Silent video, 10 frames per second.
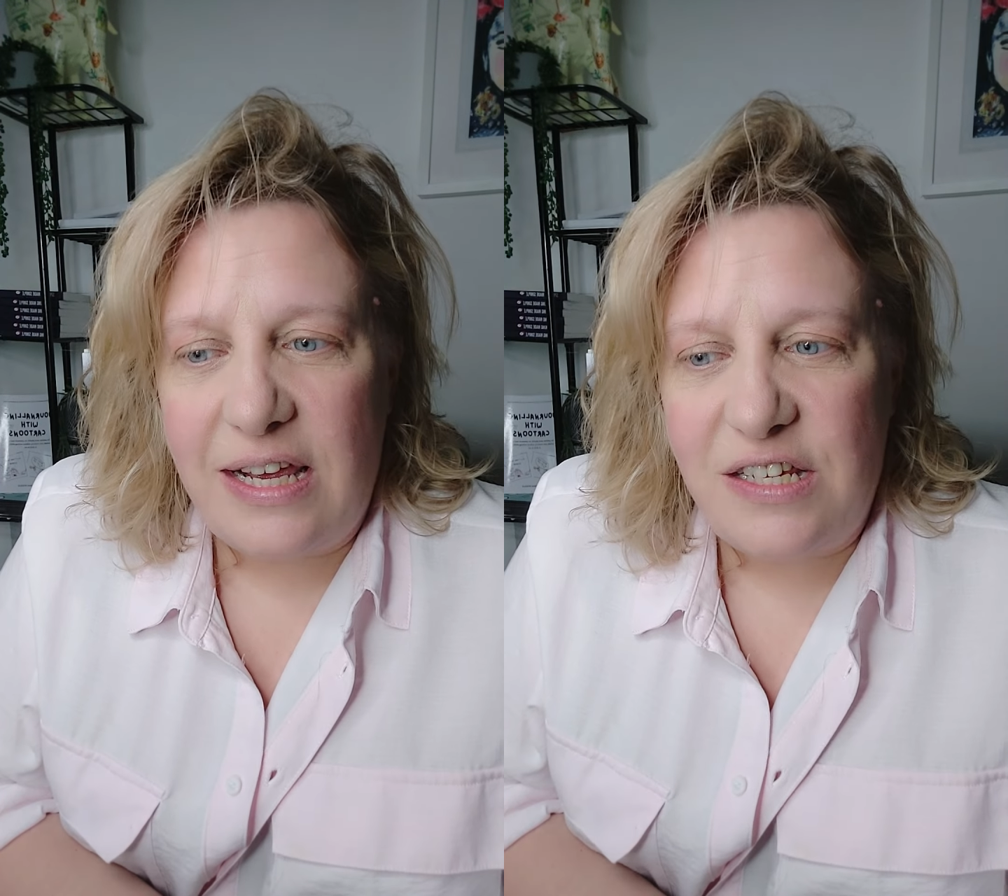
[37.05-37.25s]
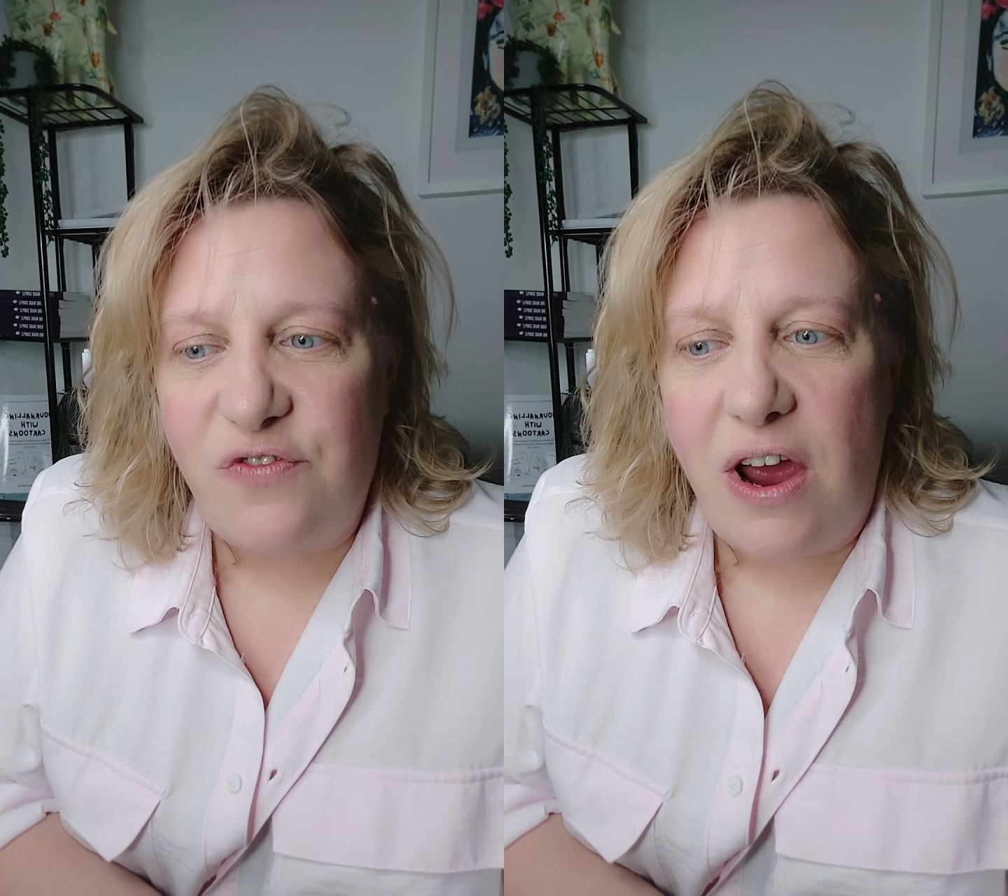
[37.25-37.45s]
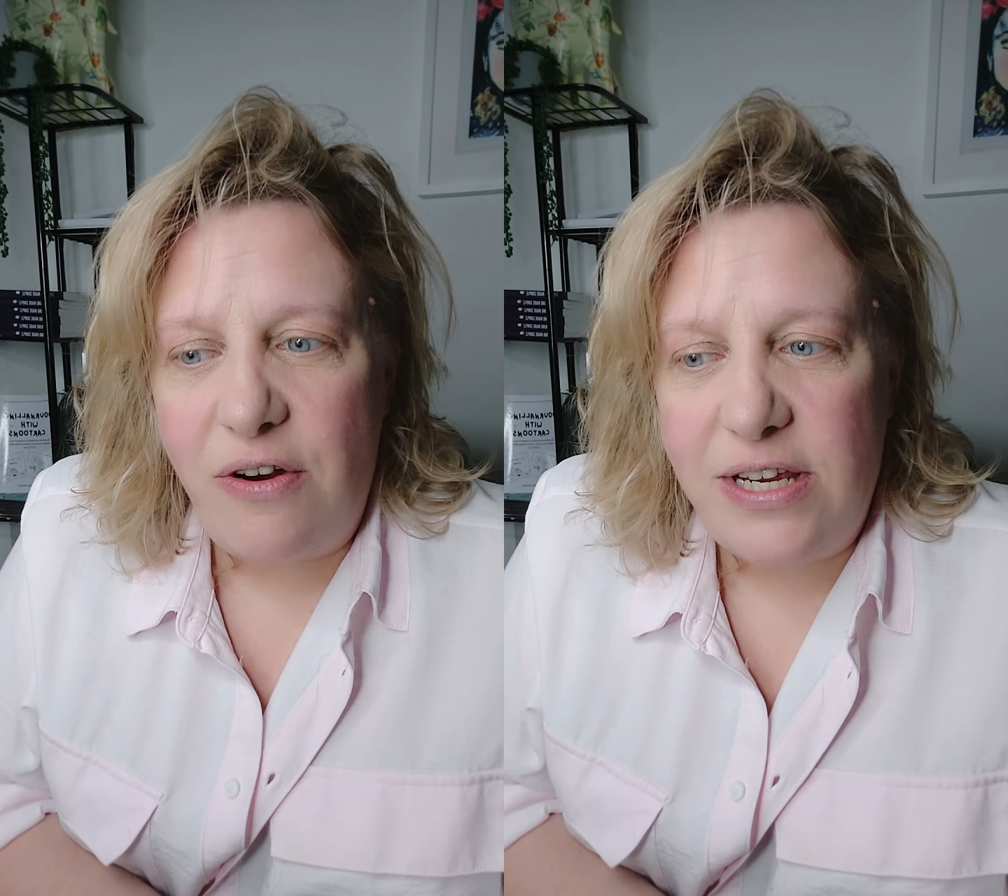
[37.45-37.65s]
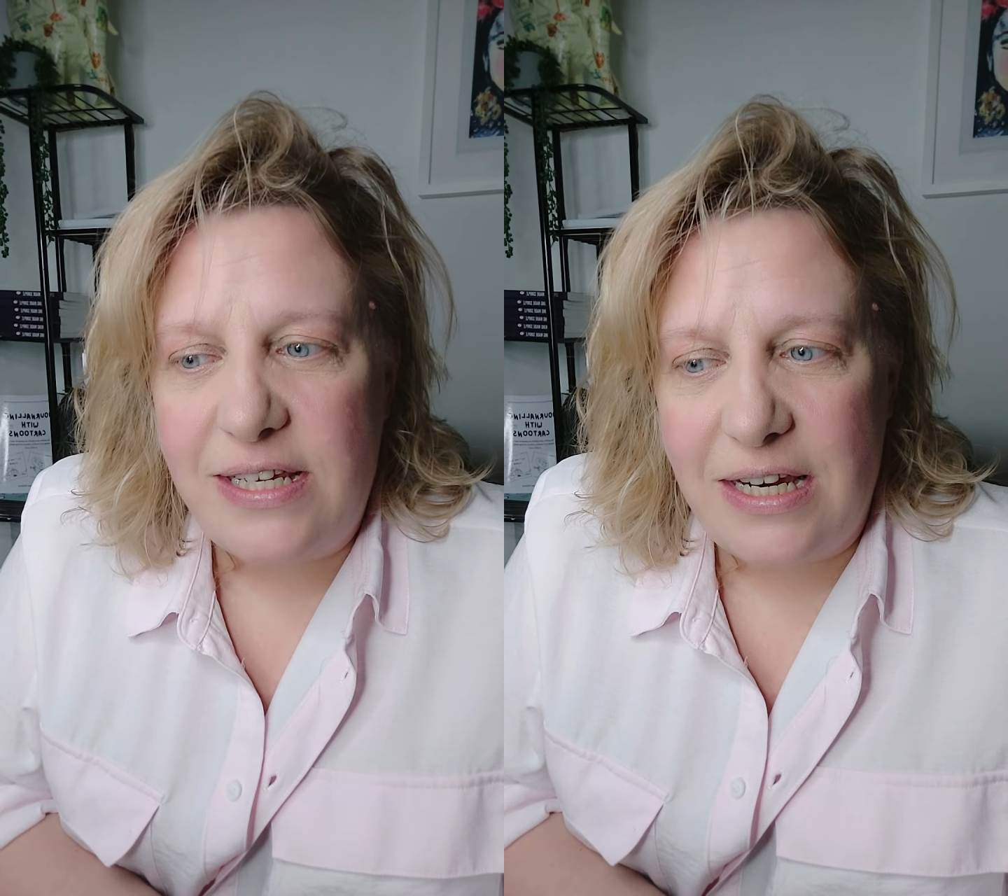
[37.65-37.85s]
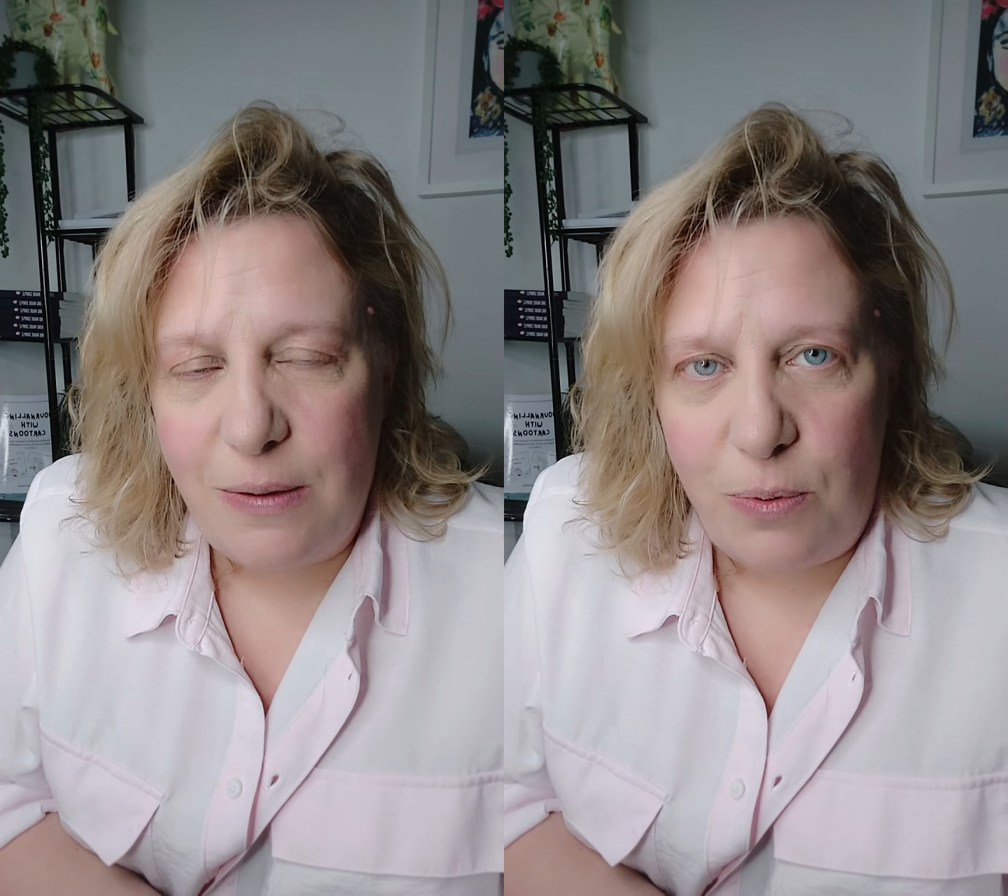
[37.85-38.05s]
It's very
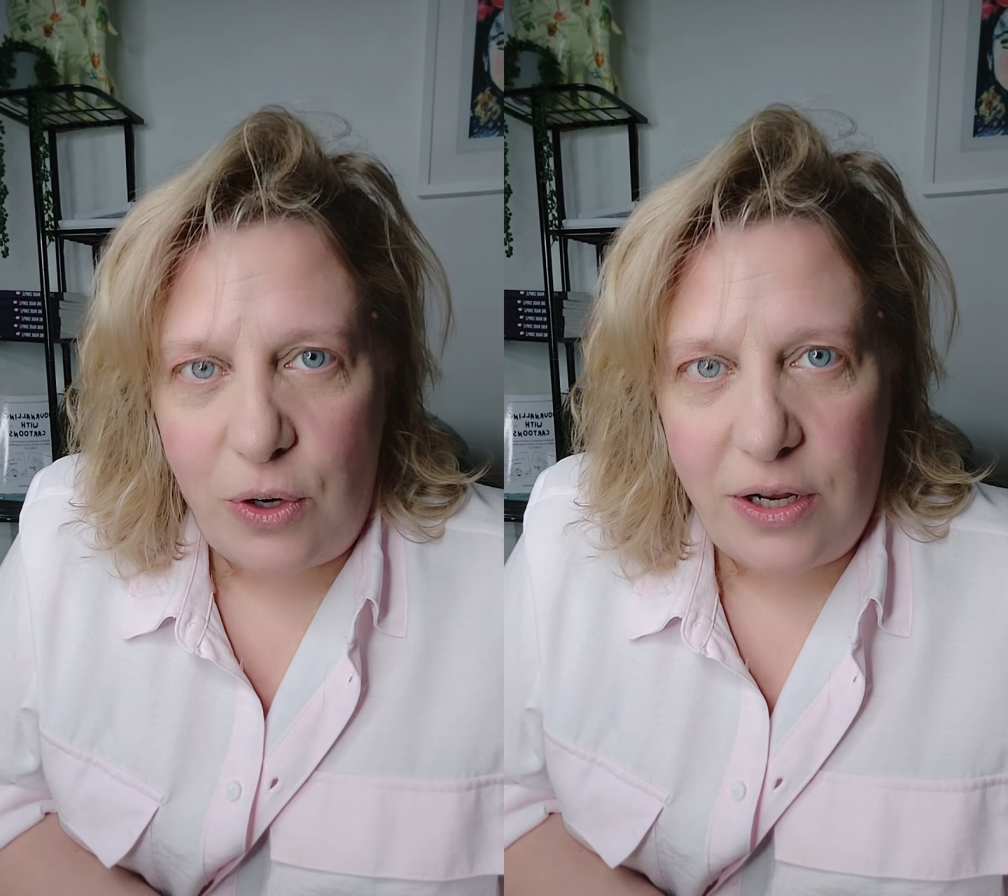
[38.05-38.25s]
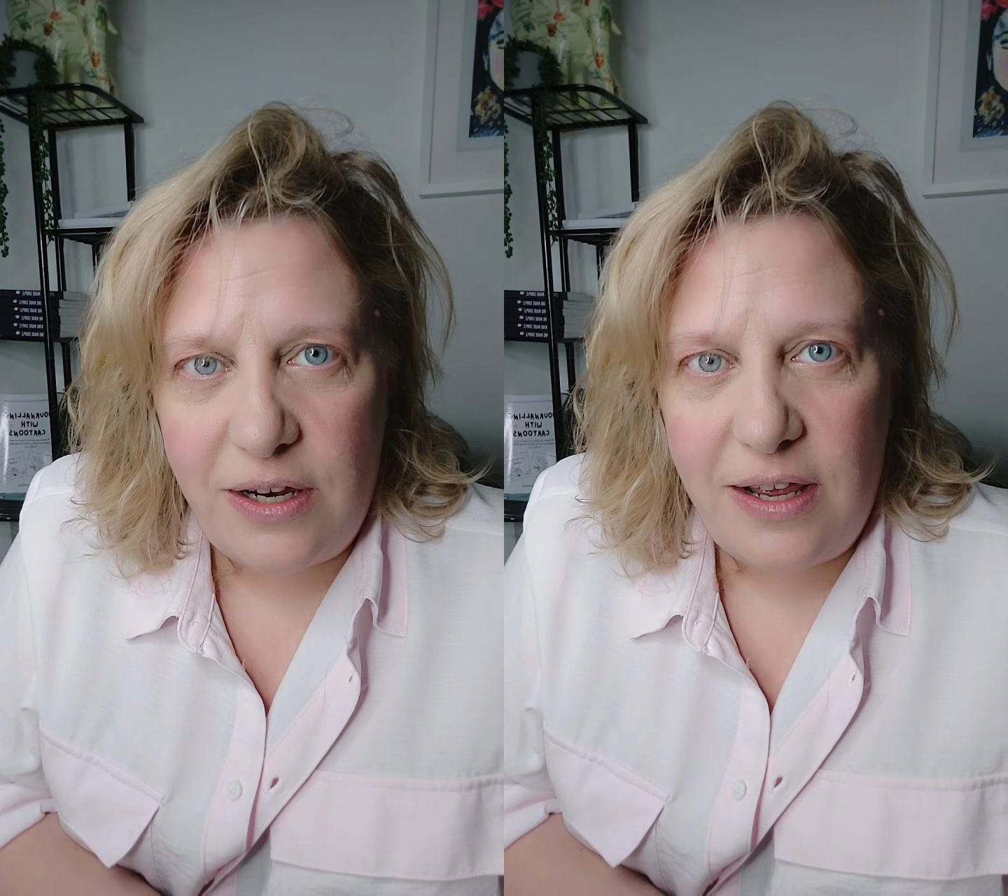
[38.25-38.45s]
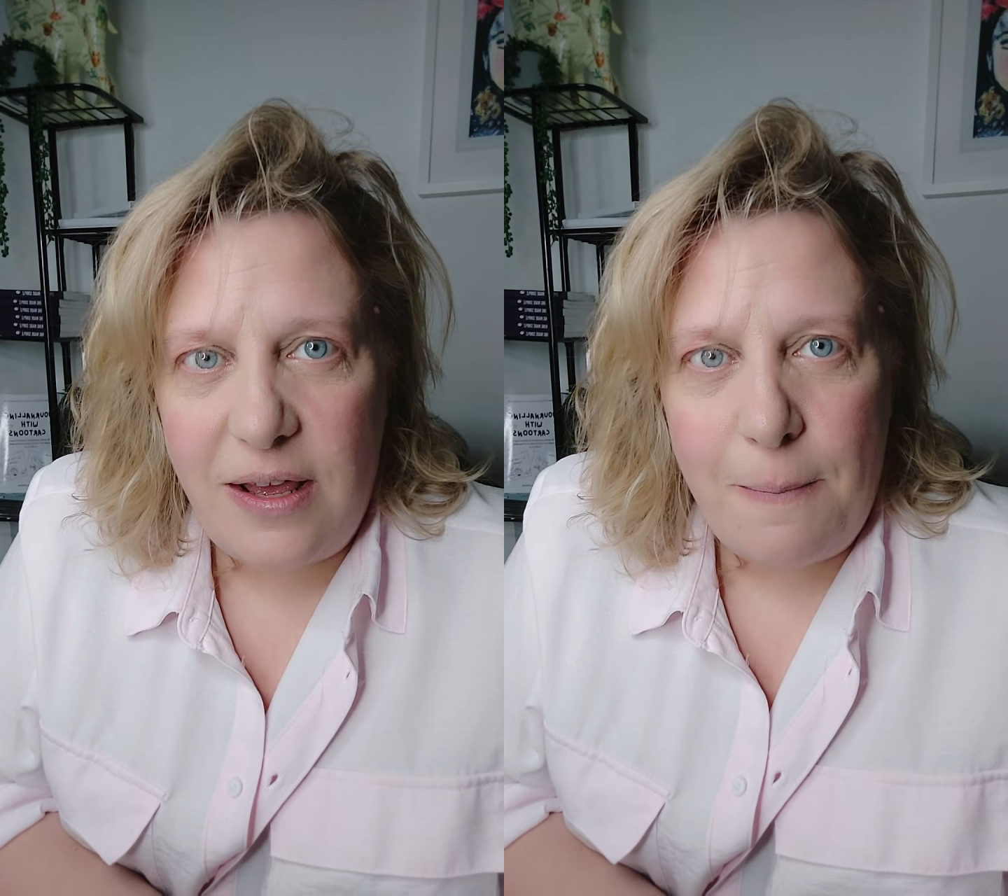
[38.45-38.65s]
deliberate